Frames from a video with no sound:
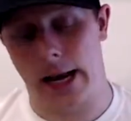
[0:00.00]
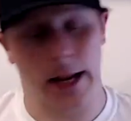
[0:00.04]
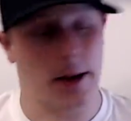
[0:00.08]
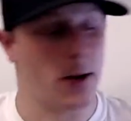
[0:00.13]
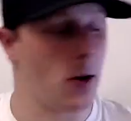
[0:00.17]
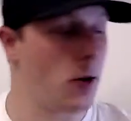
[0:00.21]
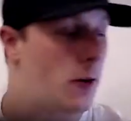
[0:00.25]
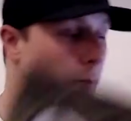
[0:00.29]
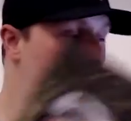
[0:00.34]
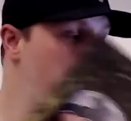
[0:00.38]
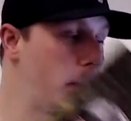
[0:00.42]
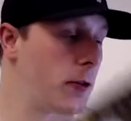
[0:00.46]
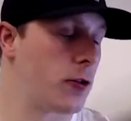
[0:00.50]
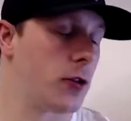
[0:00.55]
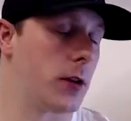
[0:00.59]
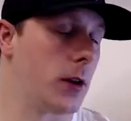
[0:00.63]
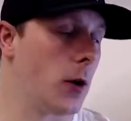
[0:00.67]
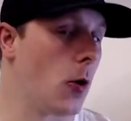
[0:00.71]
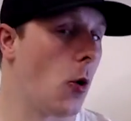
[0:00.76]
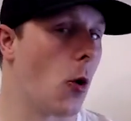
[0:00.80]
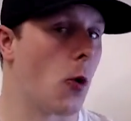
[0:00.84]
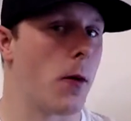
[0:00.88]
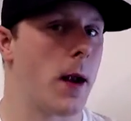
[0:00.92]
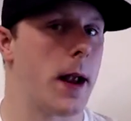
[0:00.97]
know I've mentioned it
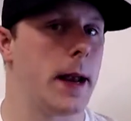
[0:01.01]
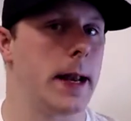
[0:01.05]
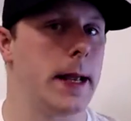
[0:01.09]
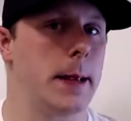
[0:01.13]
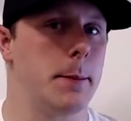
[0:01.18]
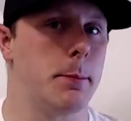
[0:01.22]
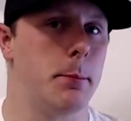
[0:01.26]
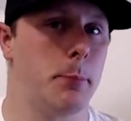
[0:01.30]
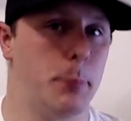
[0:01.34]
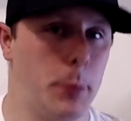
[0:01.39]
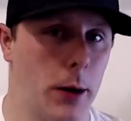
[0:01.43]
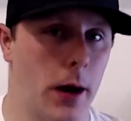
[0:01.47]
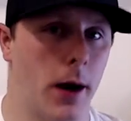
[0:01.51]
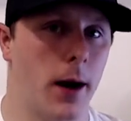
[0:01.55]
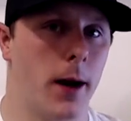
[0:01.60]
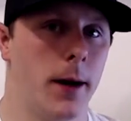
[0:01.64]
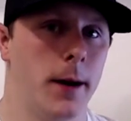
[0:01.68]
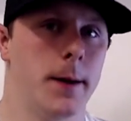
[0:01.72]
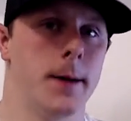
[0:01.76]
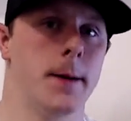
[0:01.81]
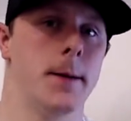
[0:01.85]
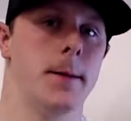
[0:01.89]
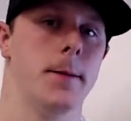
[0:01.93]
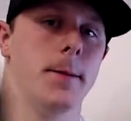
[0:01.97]
already, but
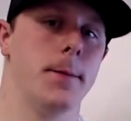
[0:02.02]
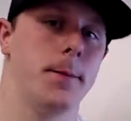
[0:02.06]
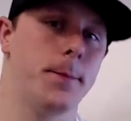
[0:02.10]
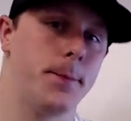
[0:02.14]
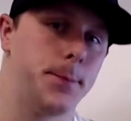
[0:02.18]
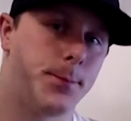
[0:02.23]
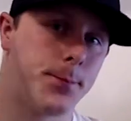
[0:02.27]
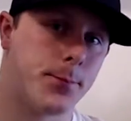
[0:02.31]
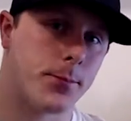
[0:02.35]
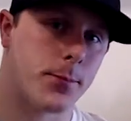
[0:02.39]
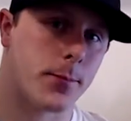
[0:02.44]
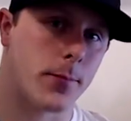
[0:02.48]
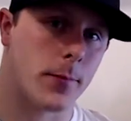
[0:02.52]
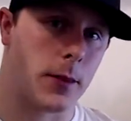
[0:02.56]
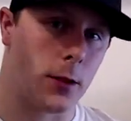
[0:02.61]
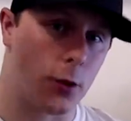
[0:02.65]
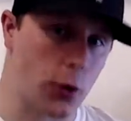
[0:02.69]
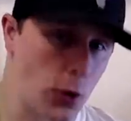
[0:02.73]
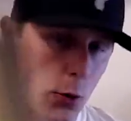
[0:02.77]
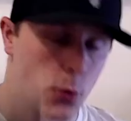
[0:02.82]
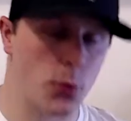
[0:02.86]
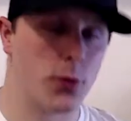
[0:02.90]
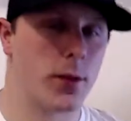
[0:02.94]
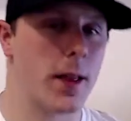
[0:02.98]

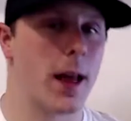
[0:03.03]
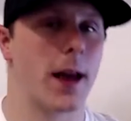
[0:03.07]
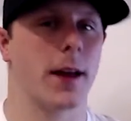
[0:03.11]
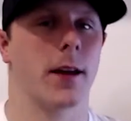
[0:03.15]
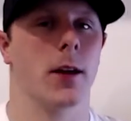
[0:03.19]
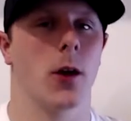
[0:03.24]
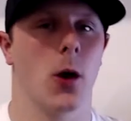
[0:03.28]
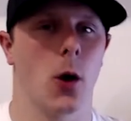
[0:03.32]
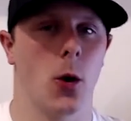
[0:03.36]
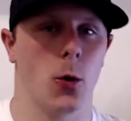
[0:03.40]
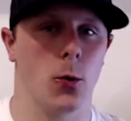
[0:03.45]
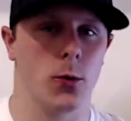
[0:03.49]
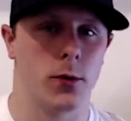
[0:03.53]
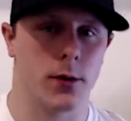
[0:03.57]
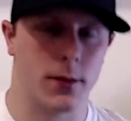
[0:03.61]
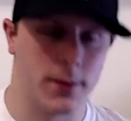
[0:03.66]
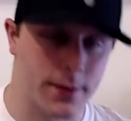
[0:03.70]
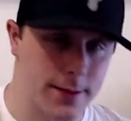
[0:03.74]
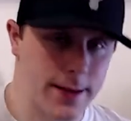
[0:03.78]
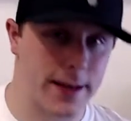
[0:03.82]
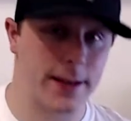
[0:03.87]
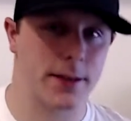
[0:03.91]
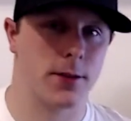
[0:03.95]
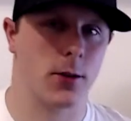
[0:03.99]
use that code
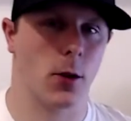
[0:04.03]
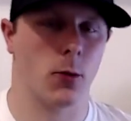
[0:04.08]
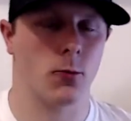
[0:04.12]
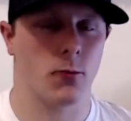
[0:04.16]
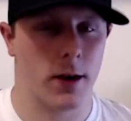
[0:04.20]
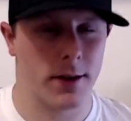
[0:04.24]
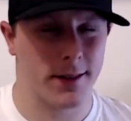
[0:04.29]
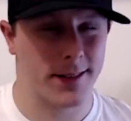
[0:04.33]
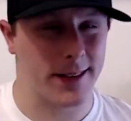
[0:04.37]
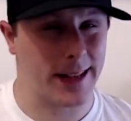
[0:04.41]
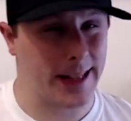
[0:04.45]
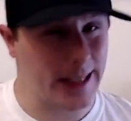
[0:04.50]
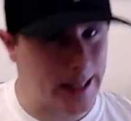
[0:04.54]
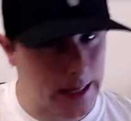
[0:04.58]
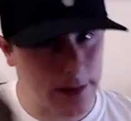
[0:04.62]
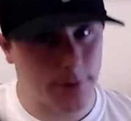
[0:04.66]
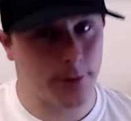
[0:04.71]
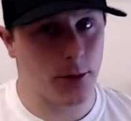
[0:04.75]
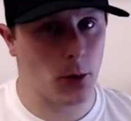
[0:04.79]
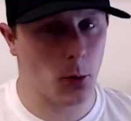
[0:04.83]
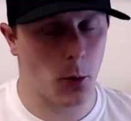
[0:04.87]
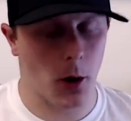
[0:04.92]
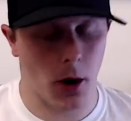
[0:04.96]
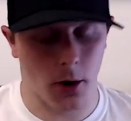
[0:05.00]
DITSONWRESTLING if
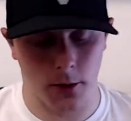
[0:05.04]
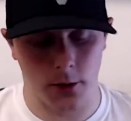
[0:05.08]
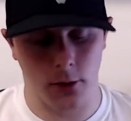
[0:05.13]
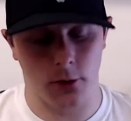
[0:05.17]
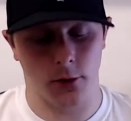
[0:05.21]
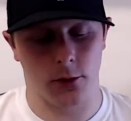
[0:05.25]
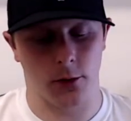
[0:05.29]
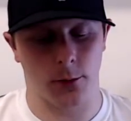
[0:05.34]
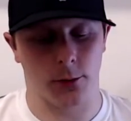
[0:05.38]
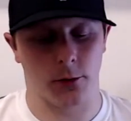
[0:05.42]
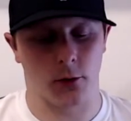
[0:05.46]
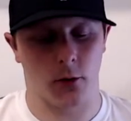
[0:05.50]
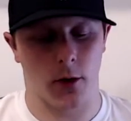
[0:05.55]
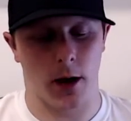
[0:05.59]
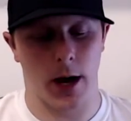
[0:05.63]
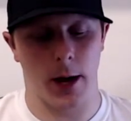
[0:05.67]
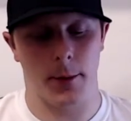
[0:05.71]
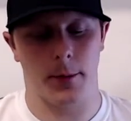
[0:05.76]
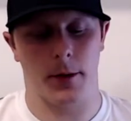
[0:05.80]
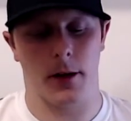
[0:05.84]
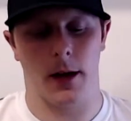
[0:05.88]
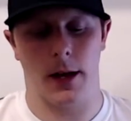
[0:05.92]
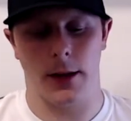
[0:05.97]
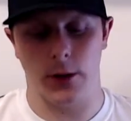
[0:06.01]
you are a new
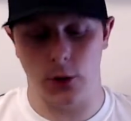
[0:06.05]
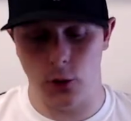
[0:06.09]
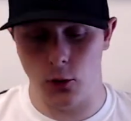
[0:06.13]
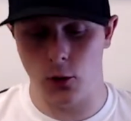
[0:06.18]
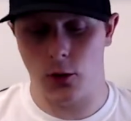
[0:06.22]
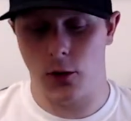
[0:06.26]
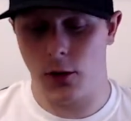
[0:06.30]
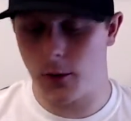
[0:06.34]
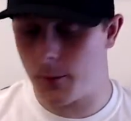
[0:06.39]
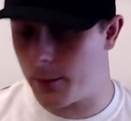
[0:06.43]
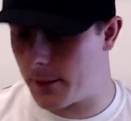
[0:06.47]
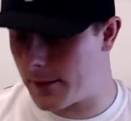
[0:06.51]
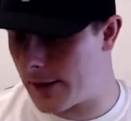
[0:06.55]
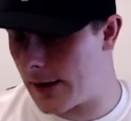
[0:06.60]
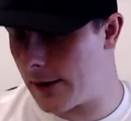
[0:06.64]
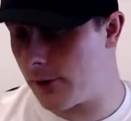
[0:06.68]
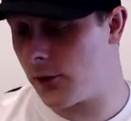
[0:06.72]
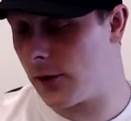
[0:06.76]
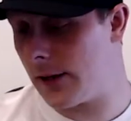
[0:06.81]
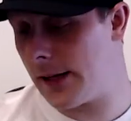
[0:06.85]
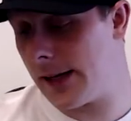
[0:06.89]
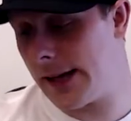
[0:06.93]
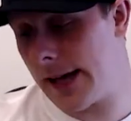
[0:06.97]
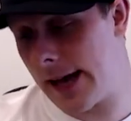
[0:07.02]
subscriber, and you could
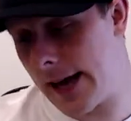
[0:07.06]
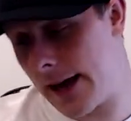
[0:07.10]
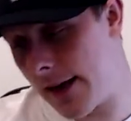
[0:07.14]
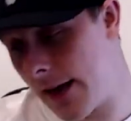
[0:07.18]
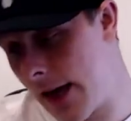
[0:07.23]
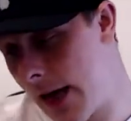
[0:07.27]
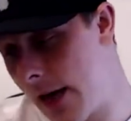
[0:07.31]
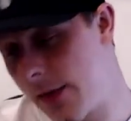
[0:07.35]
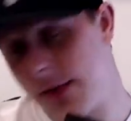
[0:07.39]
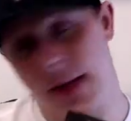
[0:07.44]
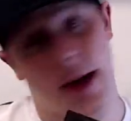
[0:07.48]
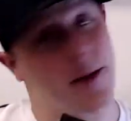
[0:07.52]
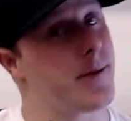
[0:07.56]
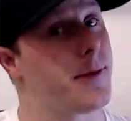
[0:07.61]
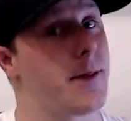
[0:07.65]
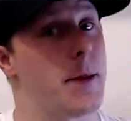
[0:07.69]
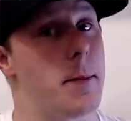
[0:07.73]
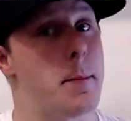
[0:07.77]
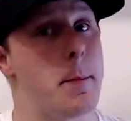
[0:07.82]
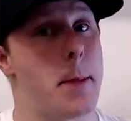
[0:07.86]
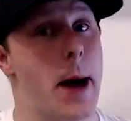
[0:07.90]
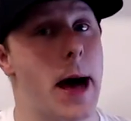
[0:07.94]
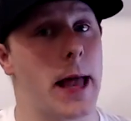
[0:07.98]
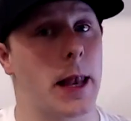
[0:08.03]
potentially get that
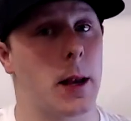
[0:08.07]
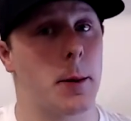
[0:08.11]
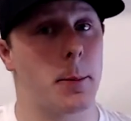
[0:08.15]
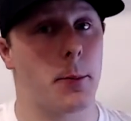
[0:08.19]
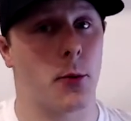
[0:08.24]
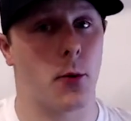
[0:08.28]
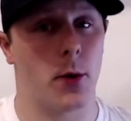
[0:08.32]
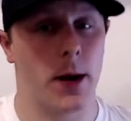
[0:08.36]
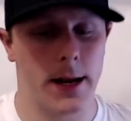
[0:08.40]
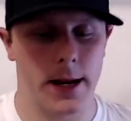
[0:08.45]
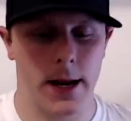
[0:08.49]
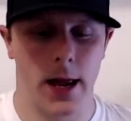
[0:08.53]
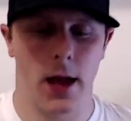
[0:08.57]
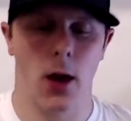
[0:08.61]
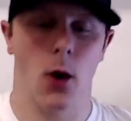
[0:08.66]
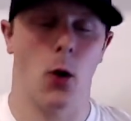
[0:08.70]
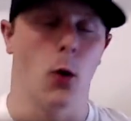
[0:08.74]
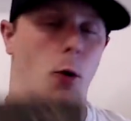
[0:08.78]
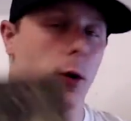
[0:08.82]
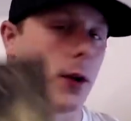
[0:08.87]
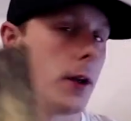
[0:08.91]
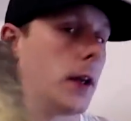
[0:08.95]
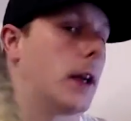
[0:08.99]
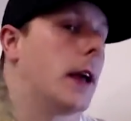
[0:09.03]
Finn Balor print, or
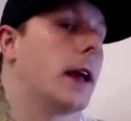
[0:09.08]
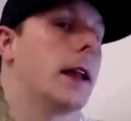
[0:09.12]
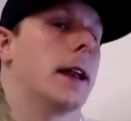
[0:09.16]
you could get an